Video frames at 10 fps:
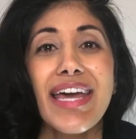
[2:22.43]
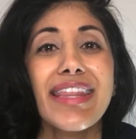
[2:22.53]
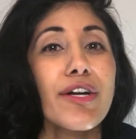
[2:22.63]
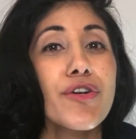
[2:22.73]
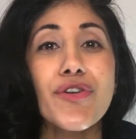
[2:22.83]

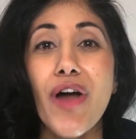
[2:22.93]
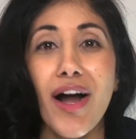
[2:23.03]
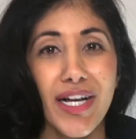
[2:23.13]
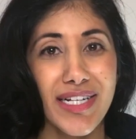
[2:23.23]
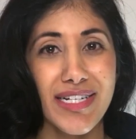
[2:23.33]
that are
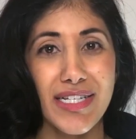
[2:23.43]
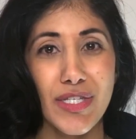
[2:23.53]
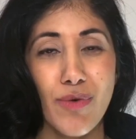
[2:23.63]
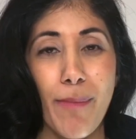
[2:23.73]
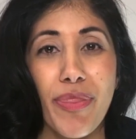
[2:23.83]
not going to
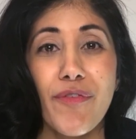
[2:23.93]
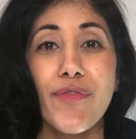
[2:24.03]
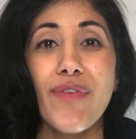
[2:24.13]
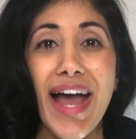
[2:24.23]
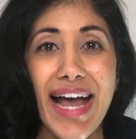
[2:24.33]
disrupt the
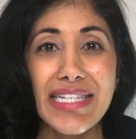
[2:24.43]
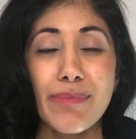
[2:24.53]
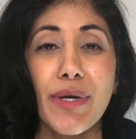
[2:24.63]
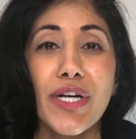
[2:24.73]
fast